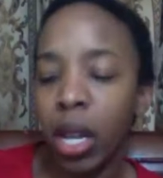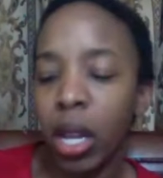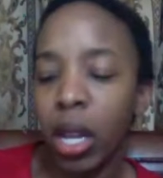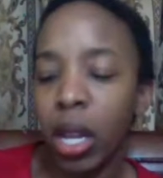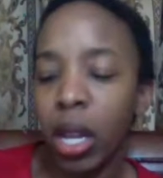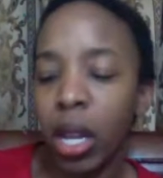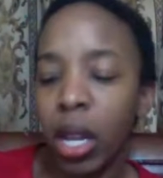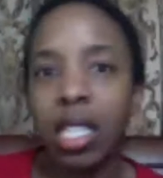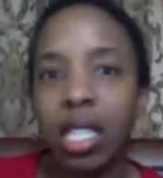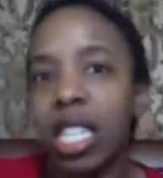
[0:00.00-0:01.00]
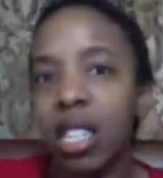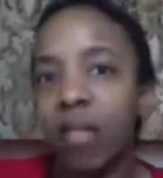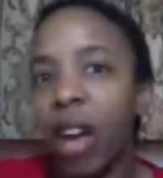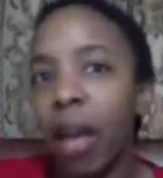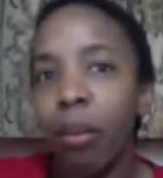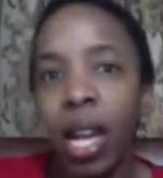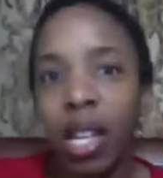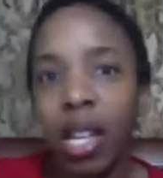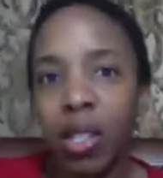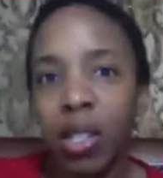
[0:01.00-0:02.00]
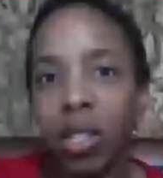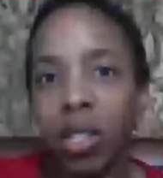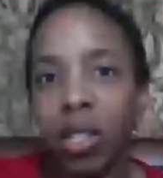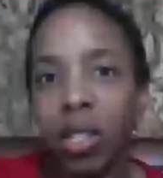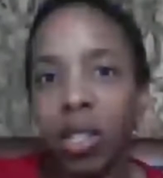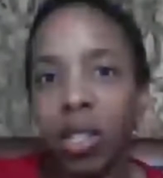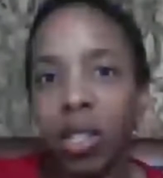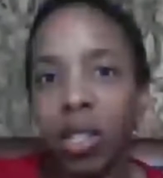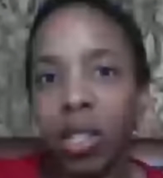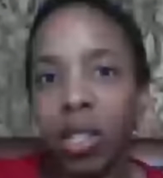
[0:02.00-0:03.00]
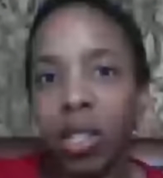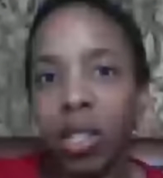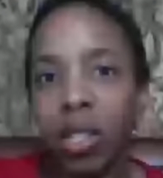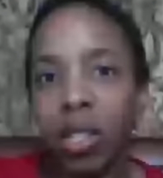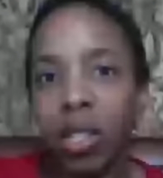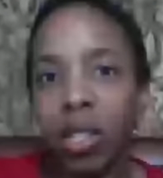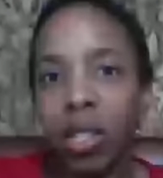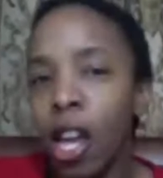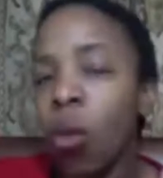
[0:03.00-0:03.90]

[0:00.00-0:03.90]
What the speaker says: You know, a city is defined by its walls, and the walls protect the city.